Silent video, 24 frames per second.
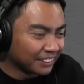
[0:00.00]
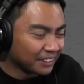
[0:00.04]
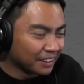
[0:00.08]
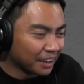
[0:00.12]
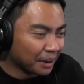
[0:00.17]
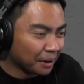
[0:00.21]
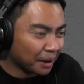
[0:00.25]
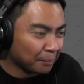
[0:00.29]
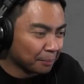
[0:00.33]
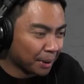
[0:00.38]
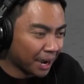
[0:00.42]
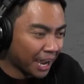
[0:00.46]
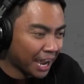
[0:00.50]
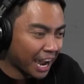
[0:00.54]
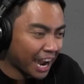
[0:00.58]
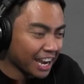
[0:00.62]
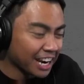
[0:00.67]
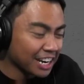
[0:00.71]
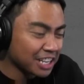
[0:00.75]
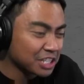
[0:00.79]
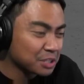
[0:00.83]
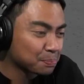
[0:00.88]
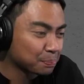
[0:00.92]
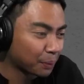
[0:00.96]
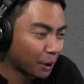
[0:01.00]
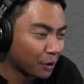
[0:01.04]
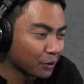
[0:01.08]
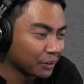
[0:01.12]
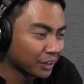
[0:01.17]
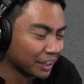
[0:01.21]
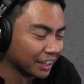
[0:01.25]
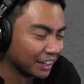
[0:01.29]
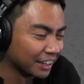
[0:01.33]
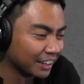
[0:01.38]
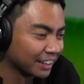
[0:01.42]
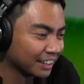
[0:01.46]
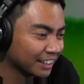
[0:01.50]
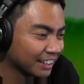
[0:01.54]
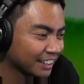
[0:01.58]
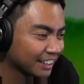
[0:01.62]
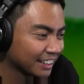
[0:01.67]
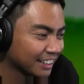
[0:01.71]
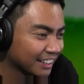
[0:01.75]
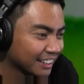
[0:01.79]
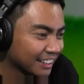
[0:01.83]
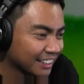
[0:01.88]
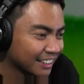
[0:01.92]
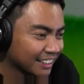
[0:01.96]
Look, my hat is broken.
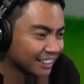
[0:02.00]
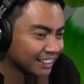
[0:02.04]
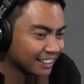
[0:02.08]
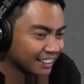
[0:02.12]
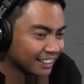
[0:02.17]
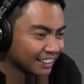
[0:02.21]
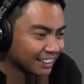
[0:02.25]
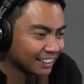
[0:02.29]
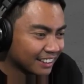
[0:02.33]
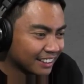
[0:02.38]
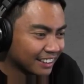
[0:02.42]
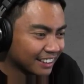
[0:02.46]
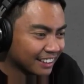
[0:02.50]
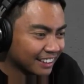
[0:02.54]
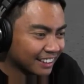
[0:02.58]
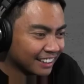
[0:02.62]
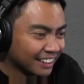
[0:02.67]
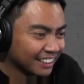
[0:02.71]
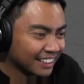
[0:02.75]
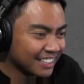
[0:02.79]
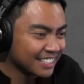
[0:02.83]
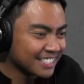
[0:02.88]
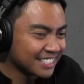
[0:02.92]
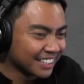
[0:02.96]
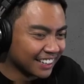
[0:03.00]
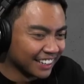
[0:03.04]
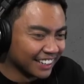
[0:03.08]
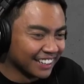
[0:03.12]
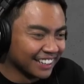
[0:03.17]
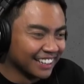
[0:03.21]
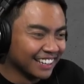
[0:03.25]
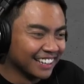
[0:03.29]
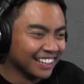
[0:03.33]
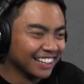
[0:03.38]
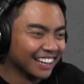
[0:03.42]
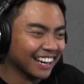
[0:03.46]
What the heck? You see?